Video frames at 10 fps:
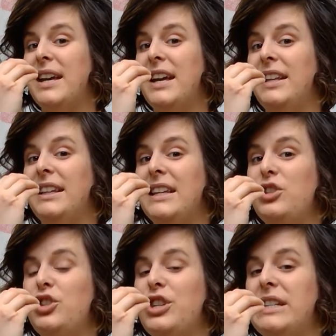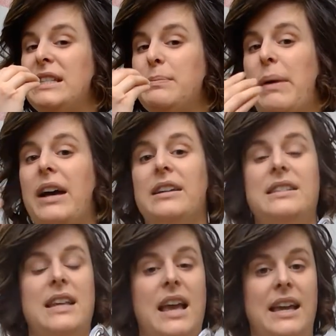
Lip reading: delicious bugs.